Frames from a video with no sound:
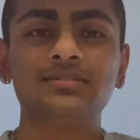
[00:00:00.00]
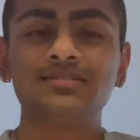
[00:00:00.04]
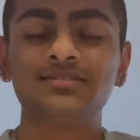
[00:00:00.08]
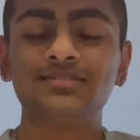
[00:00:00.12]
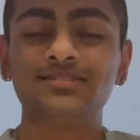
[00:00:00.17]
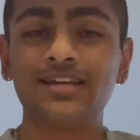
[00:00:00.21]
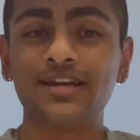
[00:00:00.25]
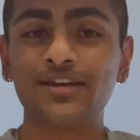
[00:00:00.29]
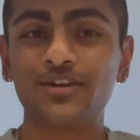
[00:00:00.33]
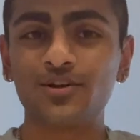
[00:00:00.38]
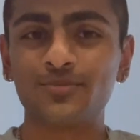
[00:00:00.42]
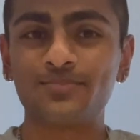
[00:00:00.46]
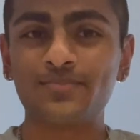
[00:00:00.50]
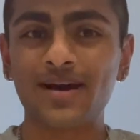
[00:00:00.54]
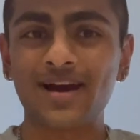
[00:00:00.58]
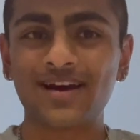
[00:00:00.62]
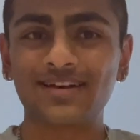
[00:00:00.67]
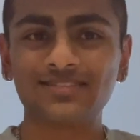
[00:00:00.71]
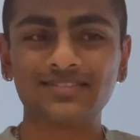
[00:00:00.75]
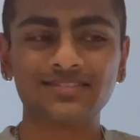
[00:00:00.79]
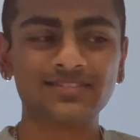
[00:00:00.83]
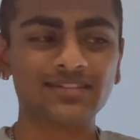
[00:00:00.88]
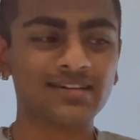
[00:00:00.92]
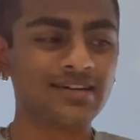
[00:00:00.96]
Take your
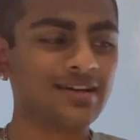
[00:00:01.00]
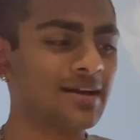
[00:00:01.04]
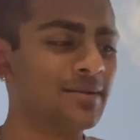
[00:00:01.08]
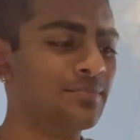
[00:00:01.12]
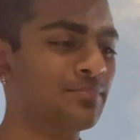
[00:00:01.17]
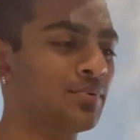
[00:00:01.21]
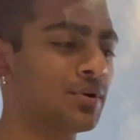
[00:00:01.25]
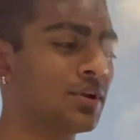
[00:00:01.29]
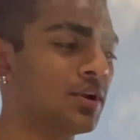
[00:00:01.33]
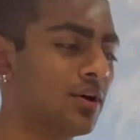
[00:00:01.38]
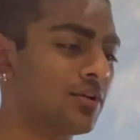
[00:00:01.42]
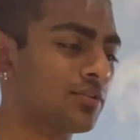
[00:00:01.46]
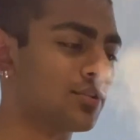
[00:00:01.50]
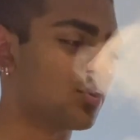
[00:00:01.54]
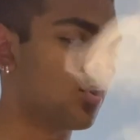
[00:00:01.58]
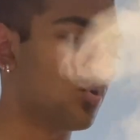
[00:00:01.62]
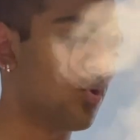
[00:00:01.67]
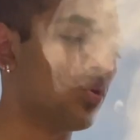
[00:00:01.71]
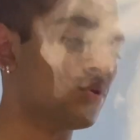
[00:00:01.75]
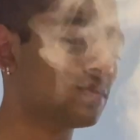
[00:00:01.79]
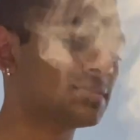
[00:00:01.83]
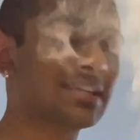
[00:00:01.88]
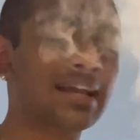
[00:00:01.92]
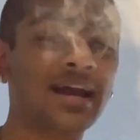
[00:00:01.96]
pasta and put it on the
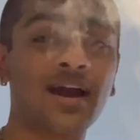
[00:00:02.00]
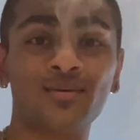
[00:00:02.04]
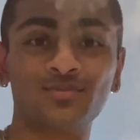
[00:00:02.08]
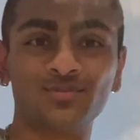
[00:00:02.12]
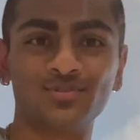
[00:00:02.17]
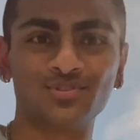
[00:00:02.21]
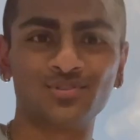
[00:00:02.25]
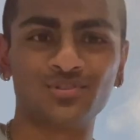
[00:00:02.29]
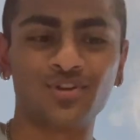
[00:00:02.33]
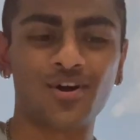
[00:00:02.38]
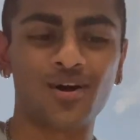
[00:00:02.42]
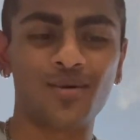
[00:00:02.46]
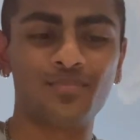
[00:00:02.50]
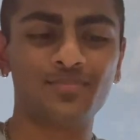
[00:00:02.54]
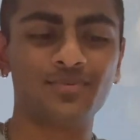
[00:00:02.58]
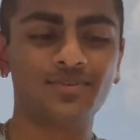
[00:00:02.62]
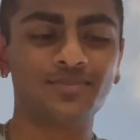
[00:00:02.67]
cold countertop.